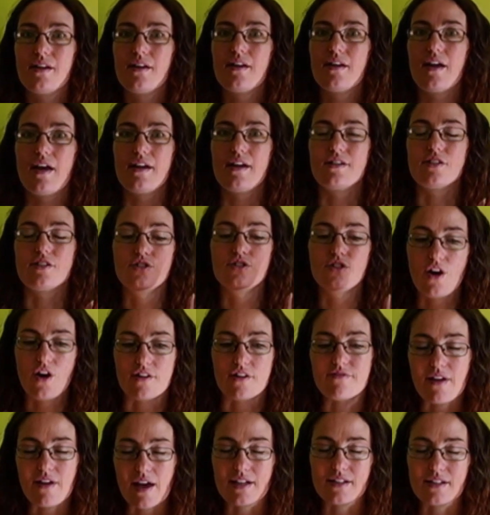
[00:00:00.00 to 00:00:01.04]
it is not a
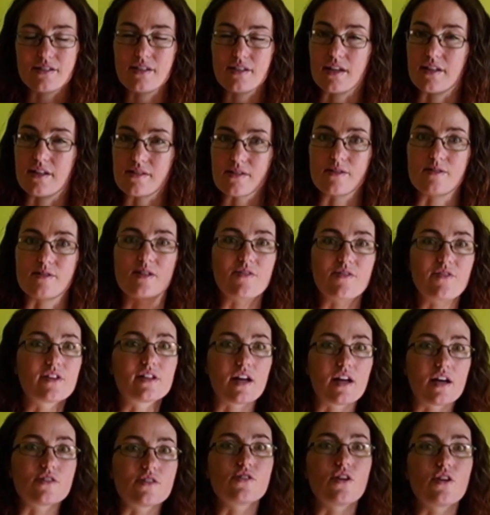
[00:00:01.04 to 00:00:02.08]
valid sentence if it
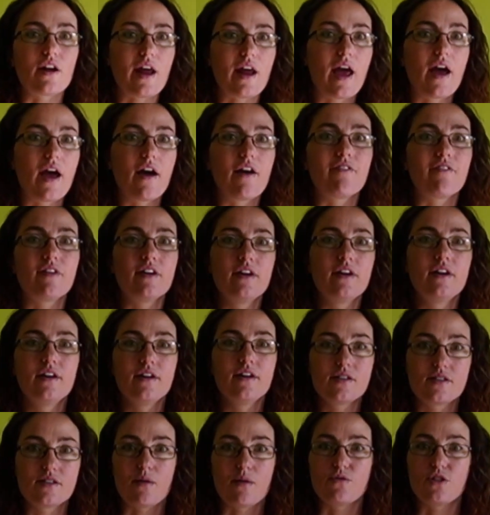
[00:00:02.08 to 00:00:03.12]
does not have
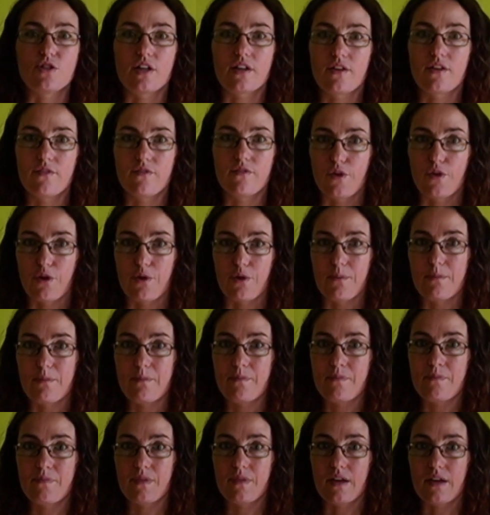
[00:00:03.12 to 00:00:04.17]
subject, verb,
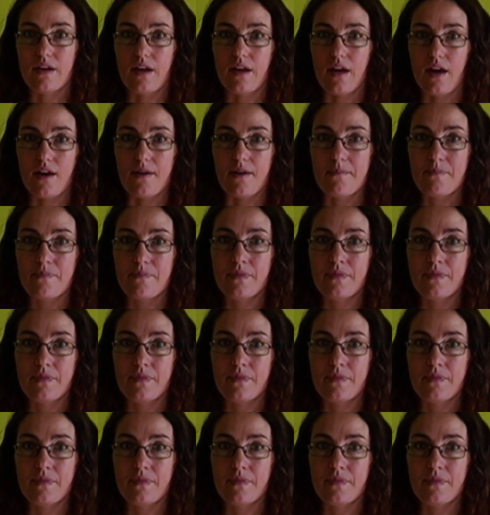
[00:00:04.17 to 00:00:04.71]
okay?